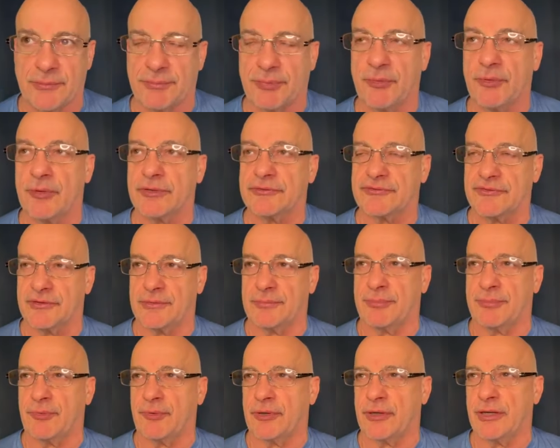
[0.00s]
to the
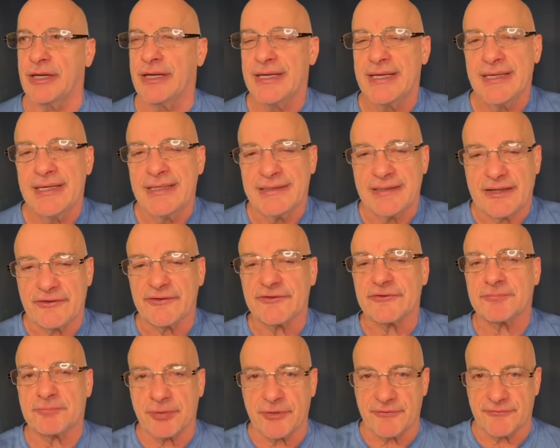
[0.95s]
poor. Now,
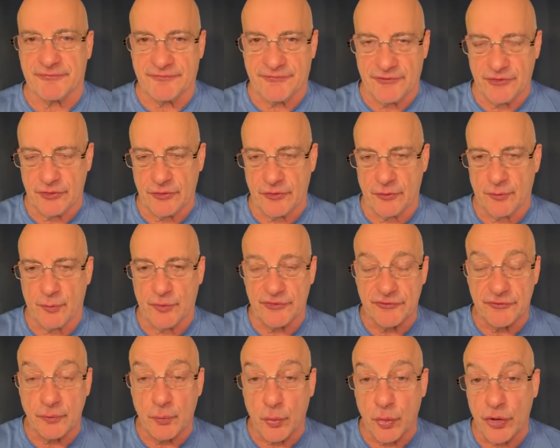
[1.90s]
this perfume
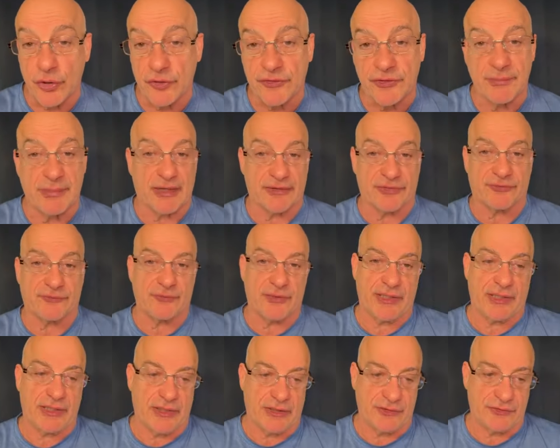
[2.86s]
was worth about
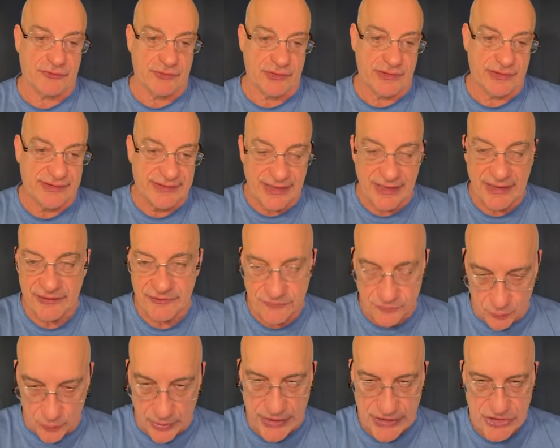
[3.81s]
300
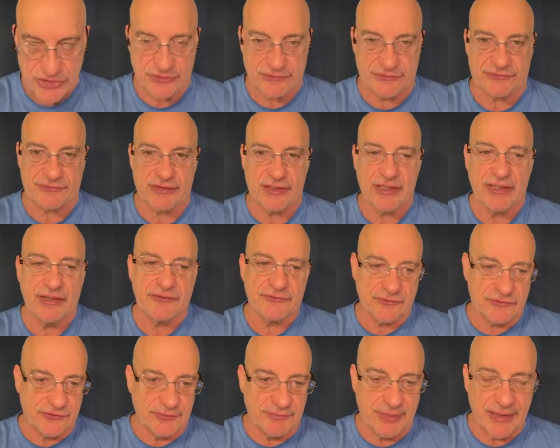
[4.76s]
days' wages.
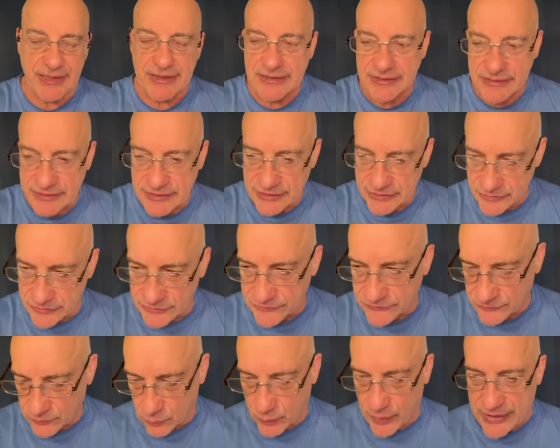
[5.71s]
So it's about a
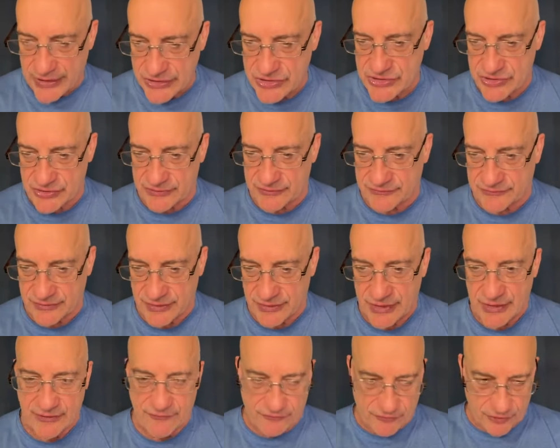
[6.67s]
year's wages
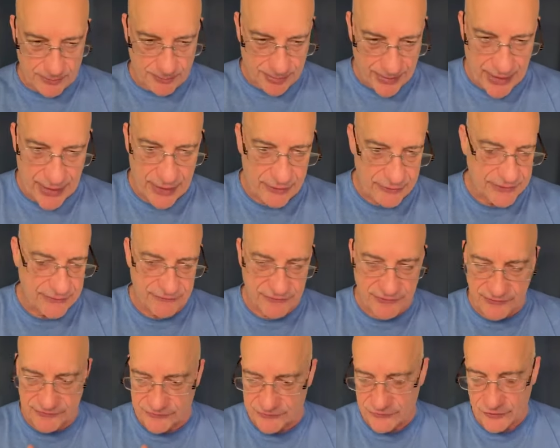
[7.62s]
for a pound
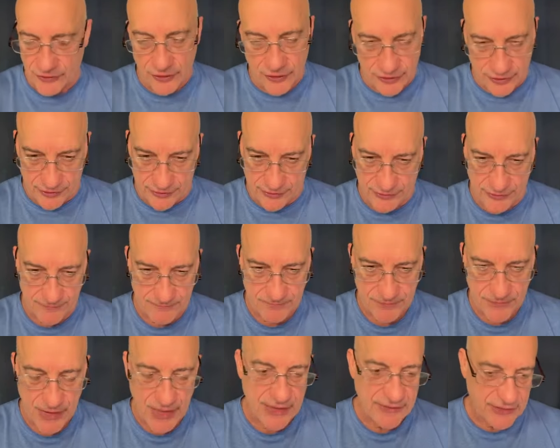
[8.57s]
of this nard
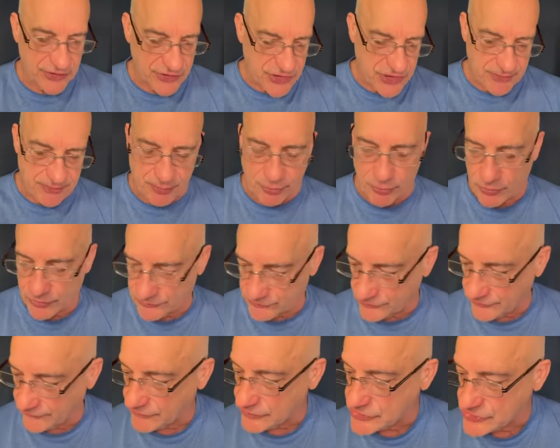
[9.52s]
that she
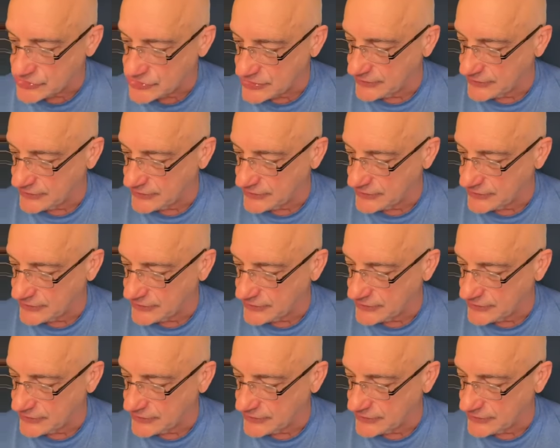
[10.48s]
pours over